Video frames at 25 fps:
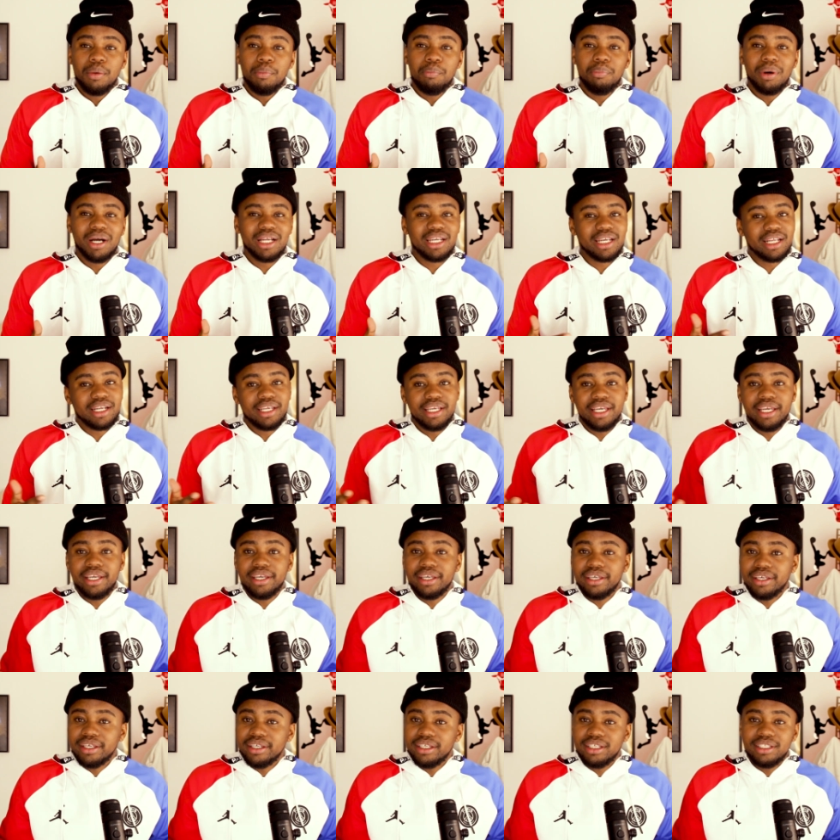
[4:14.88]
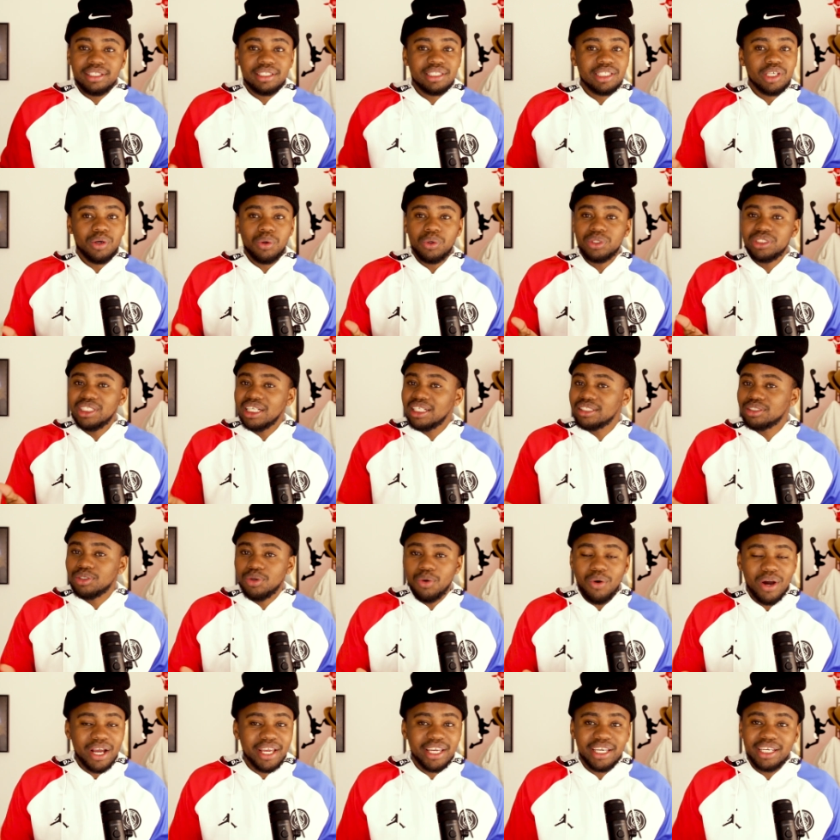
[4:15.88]
but hey, they will just
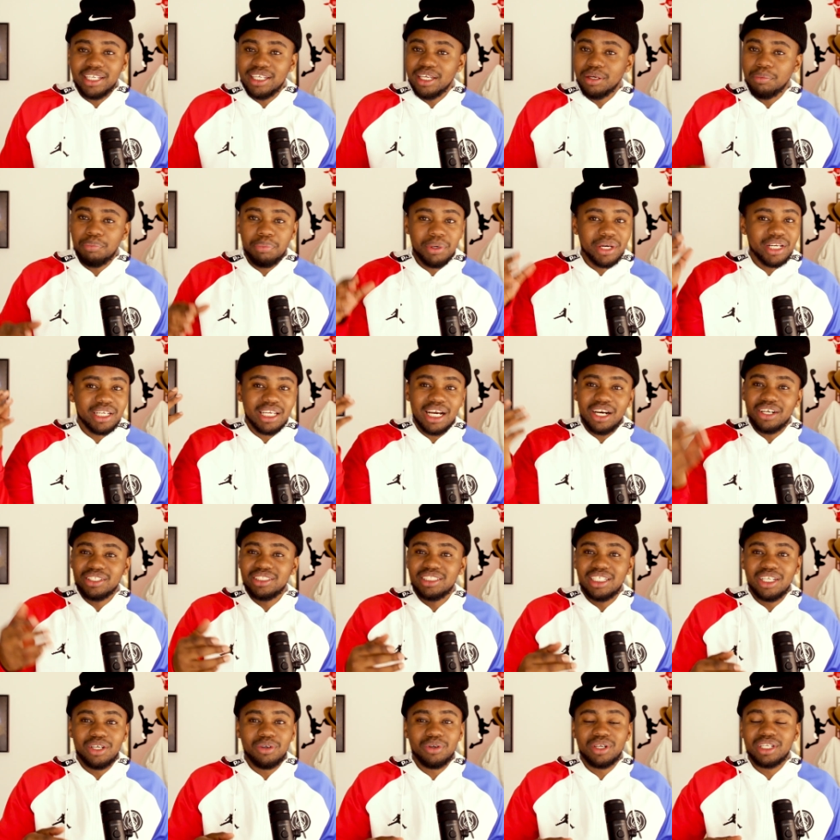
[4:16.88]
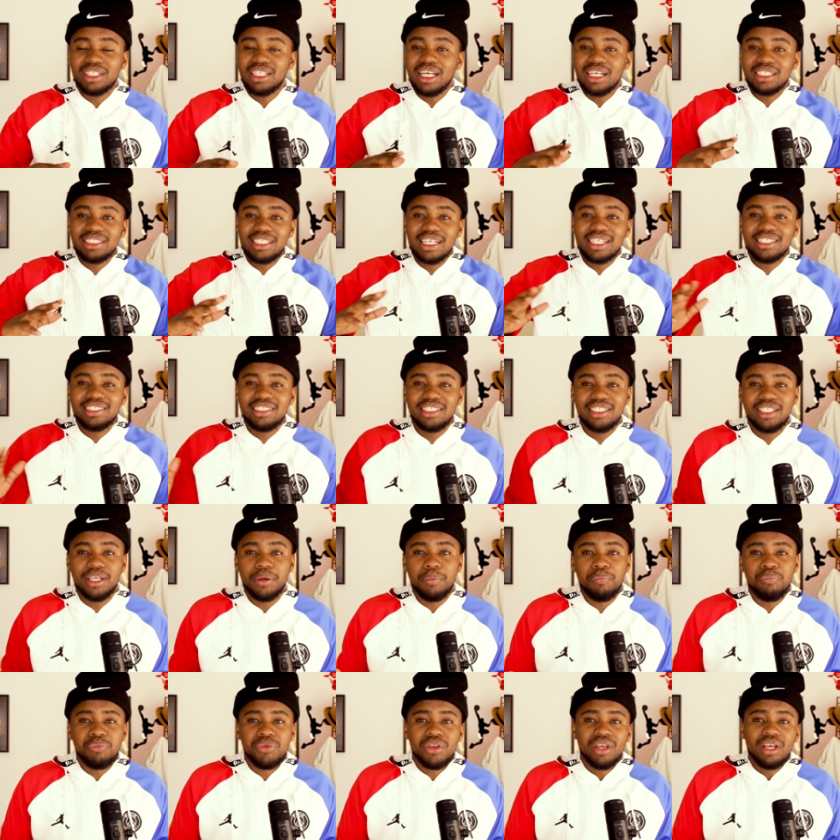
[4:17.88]
go ahead and put it out there where they're
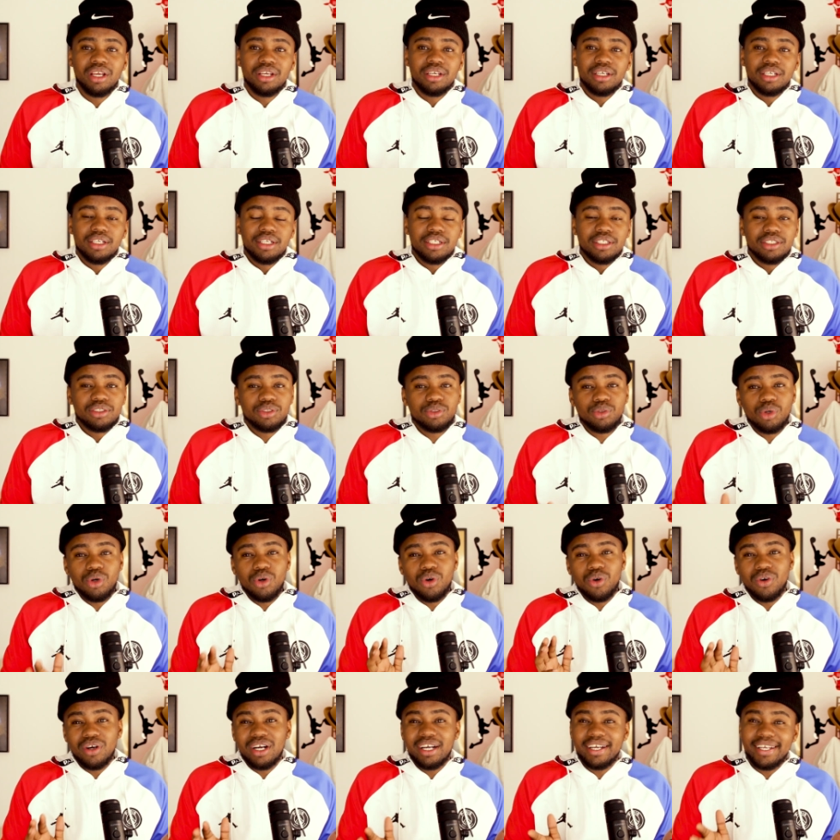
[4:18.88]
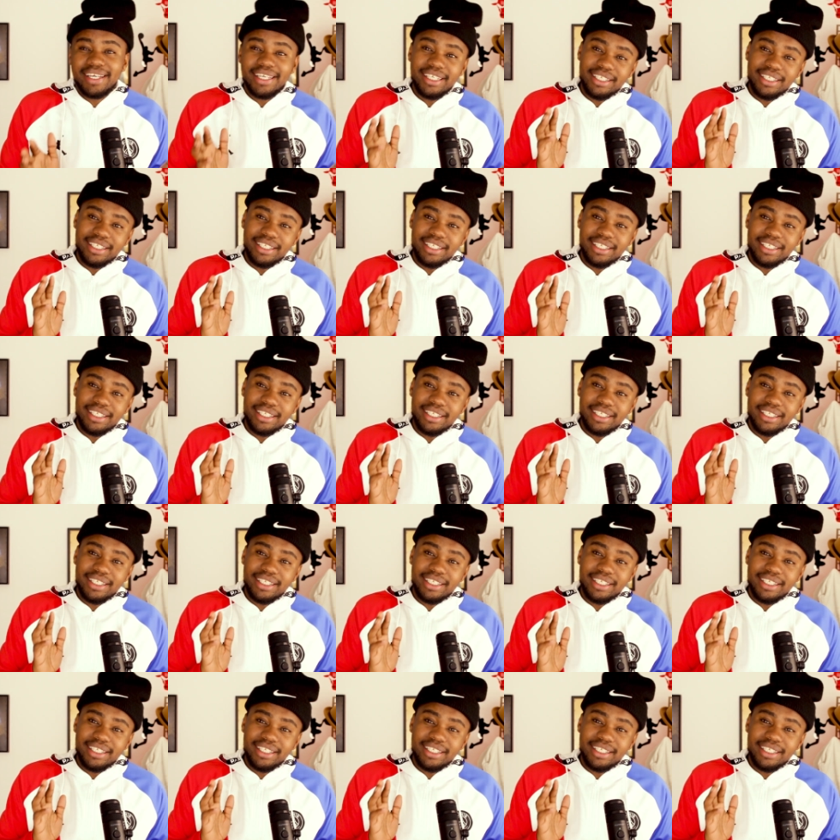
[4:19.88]
succeeding. So